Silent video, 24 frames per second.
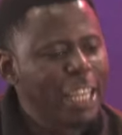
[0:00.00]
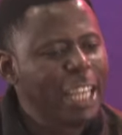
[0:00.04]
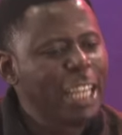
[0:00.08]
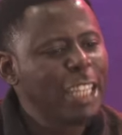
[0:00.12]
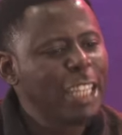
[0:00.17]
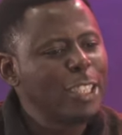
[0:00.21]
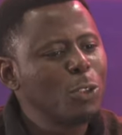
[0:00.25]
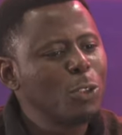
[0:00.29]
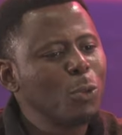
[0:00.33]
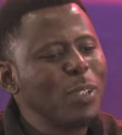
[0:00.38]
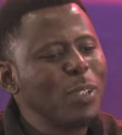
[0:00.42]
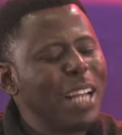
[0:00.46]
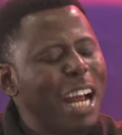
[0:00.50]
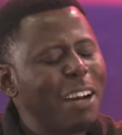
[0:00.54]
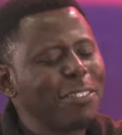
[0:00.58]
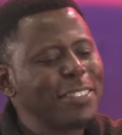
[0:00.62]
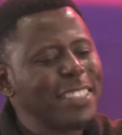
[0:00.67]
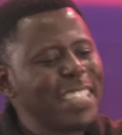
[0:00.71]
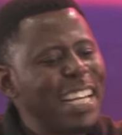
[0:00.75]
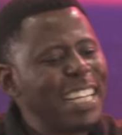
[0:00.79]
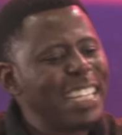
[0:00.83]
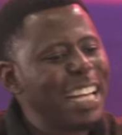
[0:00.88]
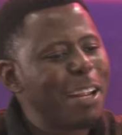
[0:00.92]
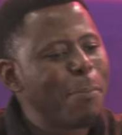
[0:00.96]
He should have
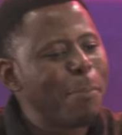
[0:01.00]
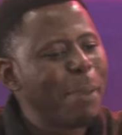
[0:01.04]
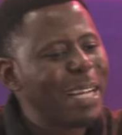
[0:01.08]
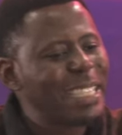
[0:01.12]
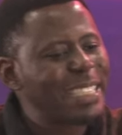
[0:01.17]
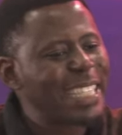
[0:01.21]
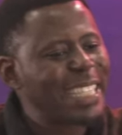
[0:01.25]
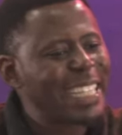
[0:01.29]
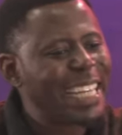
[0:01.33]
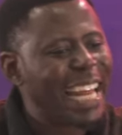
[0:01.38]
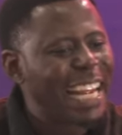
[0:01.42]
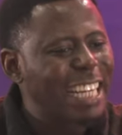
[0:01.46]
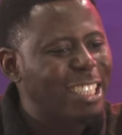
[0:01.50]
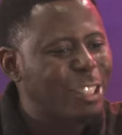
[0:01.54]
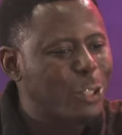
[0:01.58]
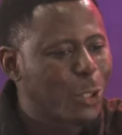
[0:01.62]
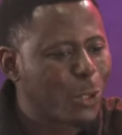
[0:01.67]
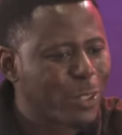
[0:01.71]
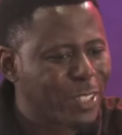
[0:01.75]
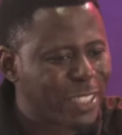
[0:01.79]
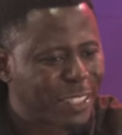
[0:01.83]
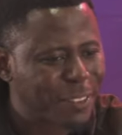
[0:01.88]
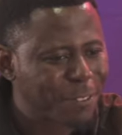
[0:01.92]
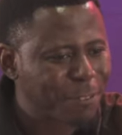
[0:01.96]
sent a message like
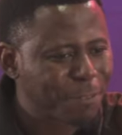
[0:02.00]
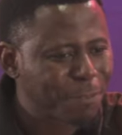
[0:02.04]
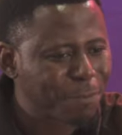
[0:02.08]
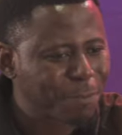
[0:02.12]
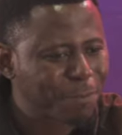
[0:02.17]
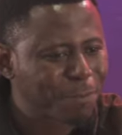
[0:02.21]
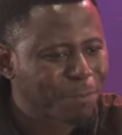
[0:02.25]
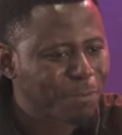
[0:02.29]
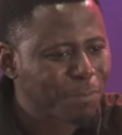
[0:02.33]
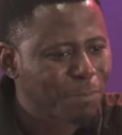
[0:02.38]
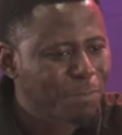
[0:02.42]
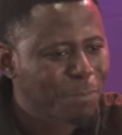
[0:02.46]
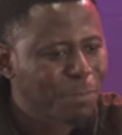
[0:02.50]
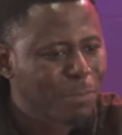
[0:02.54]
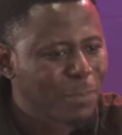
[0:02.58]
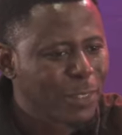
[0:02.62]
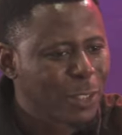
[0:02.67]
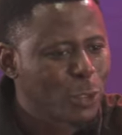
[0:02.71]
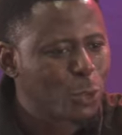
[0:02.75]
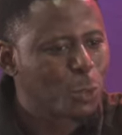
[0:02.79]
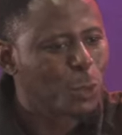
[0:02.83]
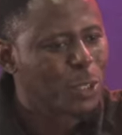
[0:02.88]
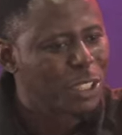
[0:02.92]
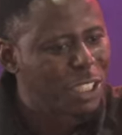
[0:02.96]
John
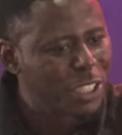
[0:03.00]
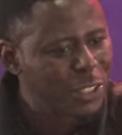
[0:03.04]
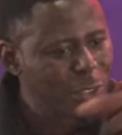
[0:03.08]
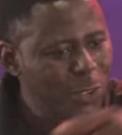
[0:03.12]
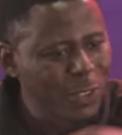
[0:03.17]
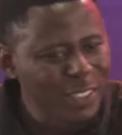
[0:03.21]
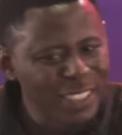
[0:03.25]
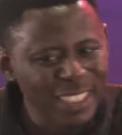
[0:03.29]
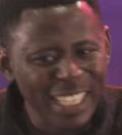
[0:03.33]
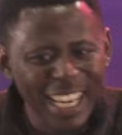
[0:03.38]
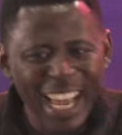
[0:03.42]
to Jesus.